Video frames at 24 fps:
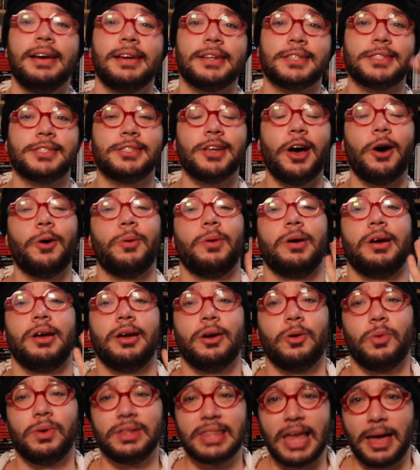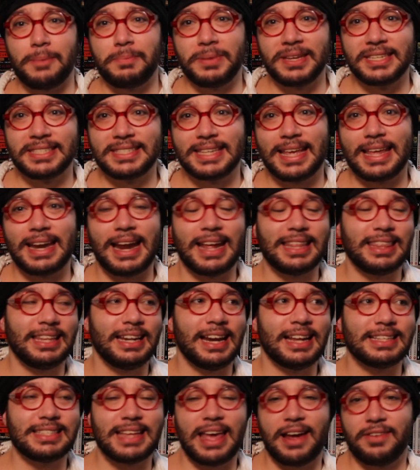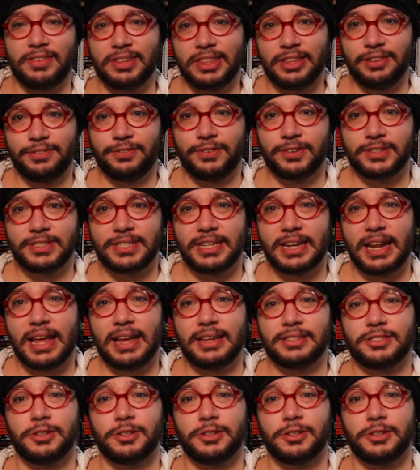So with that being said, I think that's everything for today.